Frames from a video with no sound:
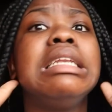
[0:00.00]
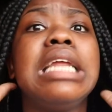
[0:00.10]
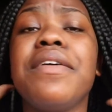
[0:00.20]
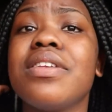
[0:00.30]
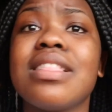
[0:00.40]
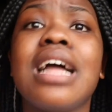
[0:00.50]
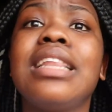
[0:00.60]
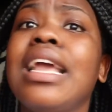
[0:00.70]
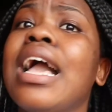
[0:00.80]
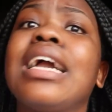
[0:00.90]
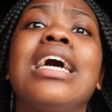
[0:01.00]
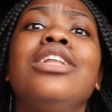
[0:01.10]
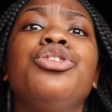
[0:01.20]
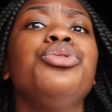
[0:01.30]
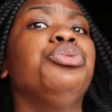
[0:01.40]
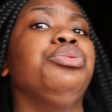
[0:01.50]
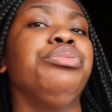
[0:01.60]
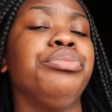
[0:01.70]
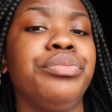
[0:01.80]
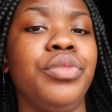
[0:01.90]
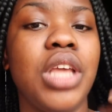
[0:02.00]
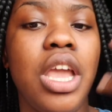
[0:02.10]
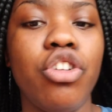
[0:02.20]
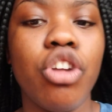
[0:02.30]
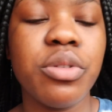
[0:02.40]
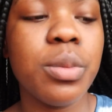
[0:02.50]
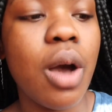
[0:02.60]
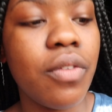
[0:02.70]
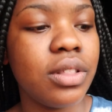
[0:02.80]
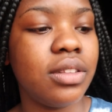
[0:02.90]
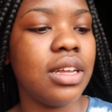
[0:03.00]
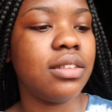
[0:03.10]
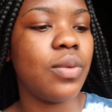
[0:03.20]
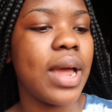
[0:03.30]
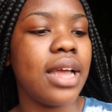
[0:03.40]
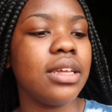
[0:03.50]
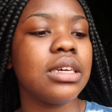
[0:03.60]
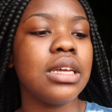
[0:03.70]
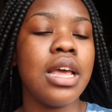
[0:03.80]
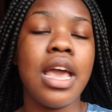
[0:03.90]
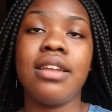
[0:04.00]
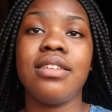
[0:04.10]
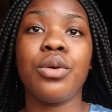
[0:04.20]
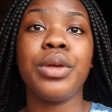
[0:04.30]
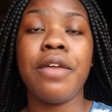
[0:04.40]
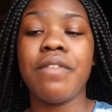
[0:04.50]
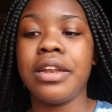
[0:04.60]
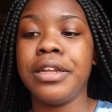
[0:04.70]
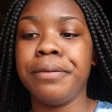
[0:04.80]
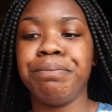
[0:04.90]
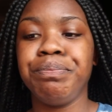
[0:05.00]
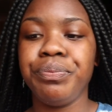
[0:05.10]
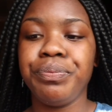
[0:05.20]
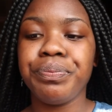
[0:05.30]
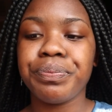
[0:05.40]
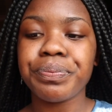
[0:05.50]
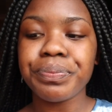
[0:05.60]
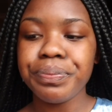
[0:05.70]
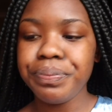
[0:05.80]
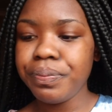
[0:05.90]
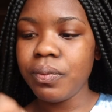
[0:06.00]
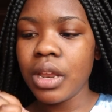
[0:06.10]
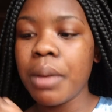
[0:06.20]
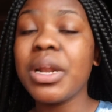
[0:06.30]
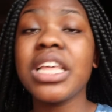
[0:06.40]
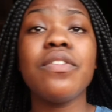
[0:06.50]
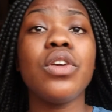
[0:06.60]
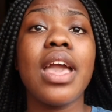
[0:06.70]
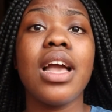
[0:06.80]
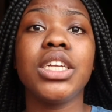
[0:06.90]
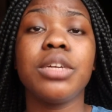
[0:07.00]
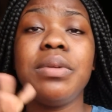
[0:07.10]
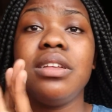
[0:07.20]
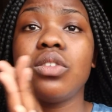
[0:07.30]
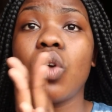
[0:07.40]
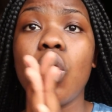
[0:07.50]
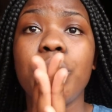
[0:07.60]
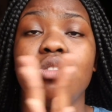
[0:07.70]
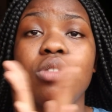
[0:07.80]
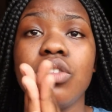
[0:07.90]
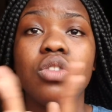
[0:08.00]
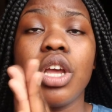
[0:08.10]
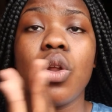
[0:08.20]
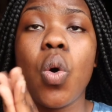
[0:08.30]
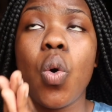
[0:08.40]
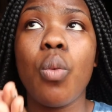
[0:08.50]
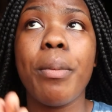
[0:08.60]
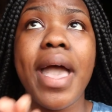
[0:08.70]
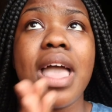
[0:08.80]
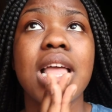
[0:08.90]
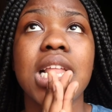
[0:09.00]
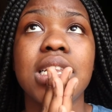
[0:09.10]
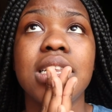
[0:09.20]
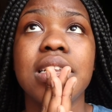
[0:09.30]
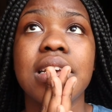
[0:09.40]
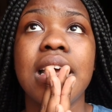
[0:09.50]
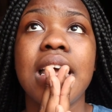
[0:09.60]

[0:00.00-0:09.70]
there is nothing I can do. Okay, he drops him off at the taxi rank and is like, okay, find him. I'm gonna give you cash. Please call me as soon as you get home and